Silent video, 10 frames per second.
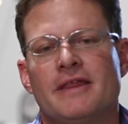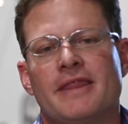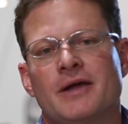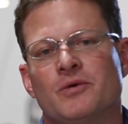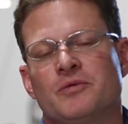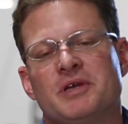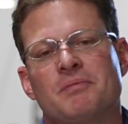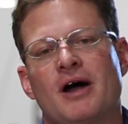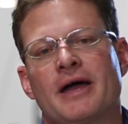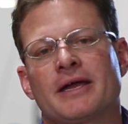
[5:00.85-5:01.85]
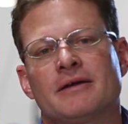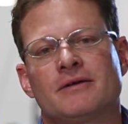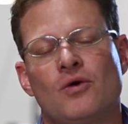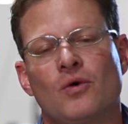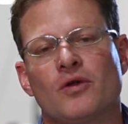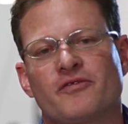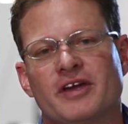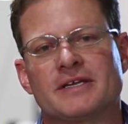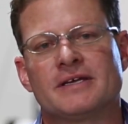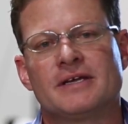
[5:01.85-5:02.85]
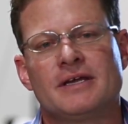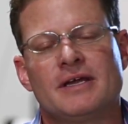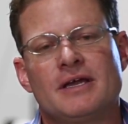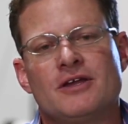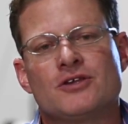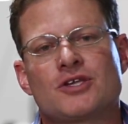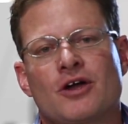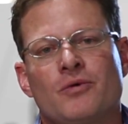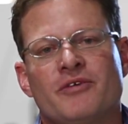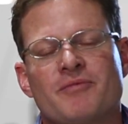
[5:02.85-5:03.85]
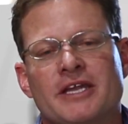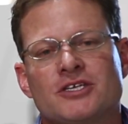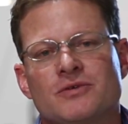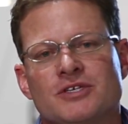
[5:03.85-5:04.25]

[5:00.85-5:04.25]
they would be buying all of it. So we've managed